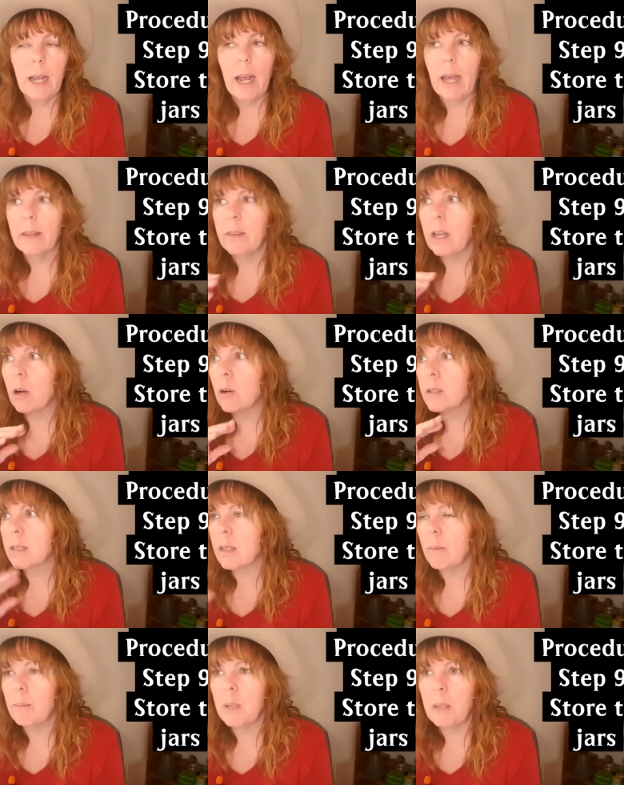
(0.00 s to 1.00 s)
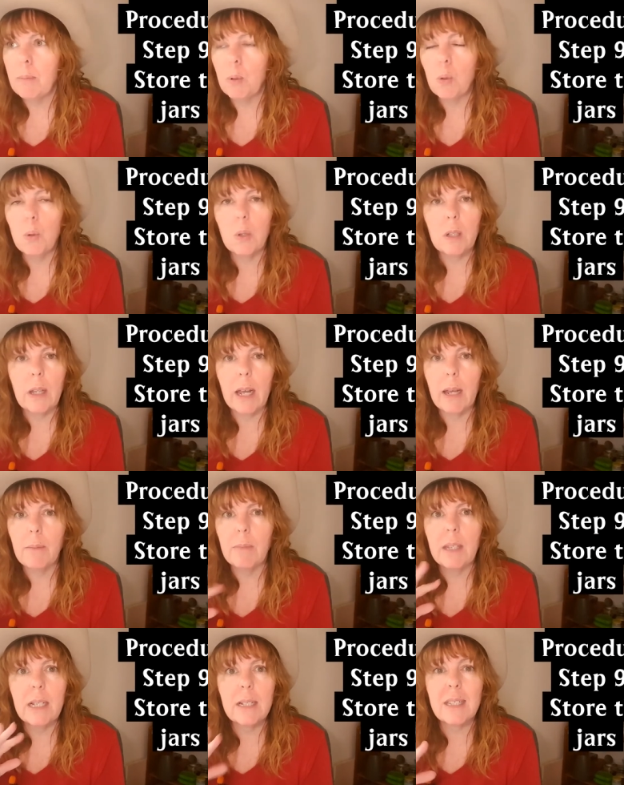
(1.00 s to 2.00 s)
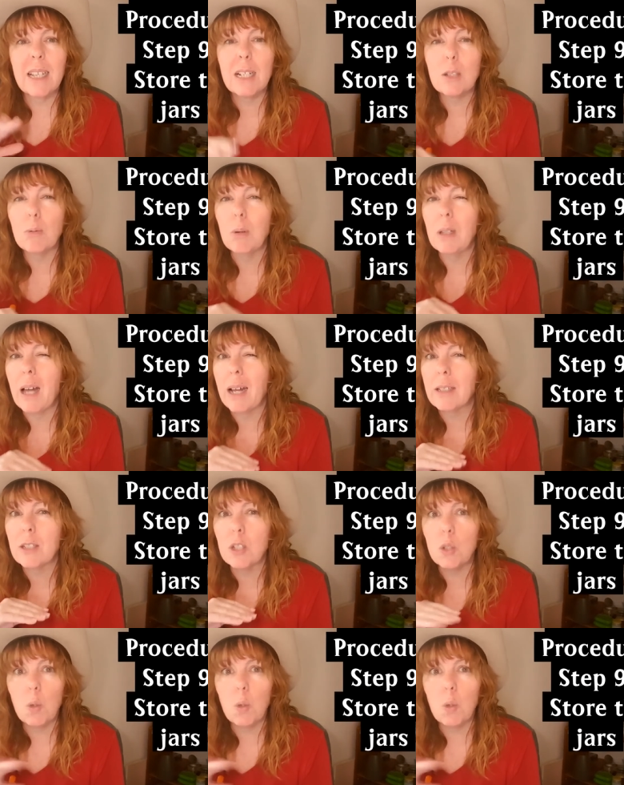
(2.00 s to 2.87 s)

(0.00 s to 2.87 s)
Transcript: And there are some people who claim these things will last